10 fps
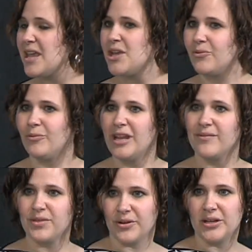When we
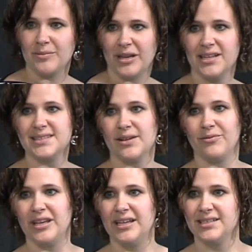have 30 minutes and
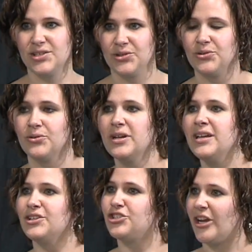we need to
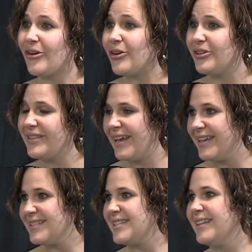share good
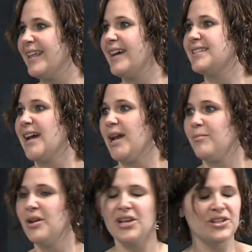things in that
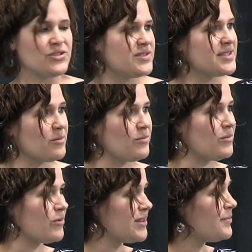time, do some
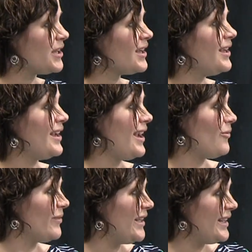rhythmic
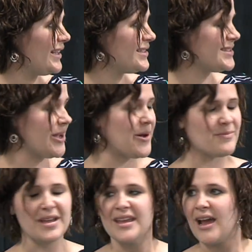reading,
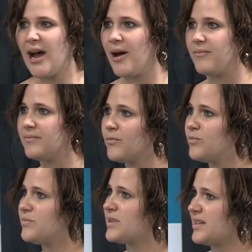some
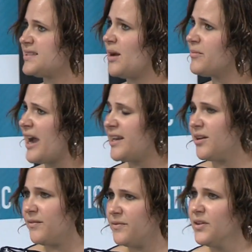kind
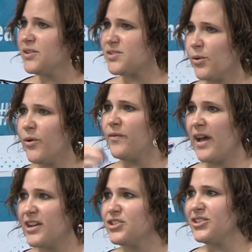of
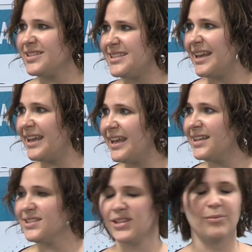solfege
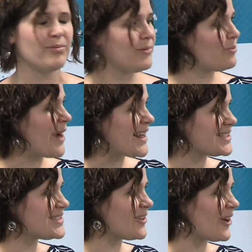singing to
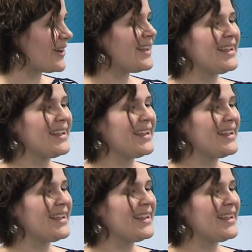practice our